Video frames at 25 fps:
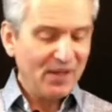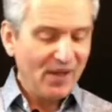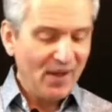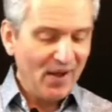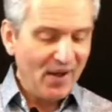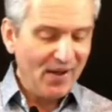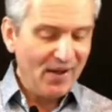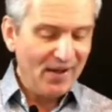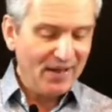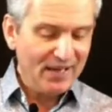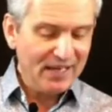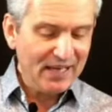
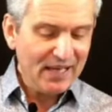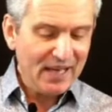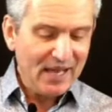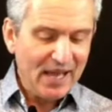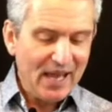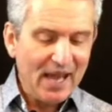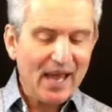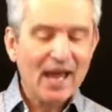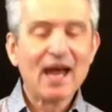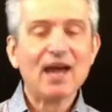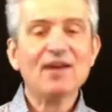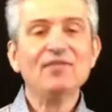I
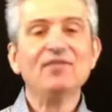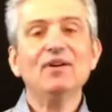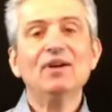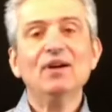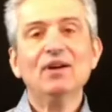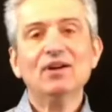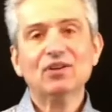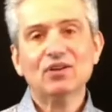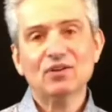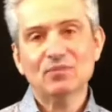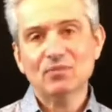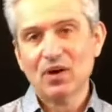have
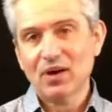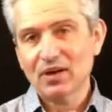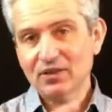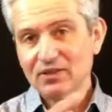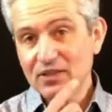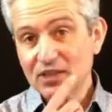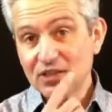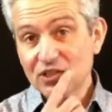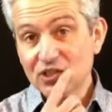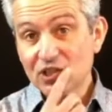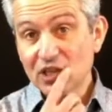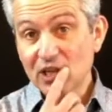
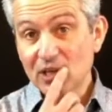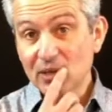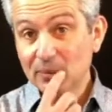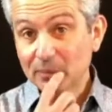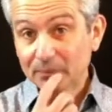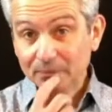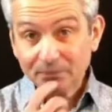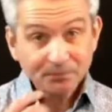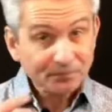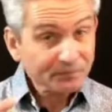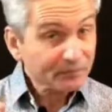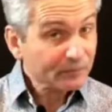commanded
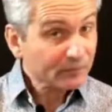you.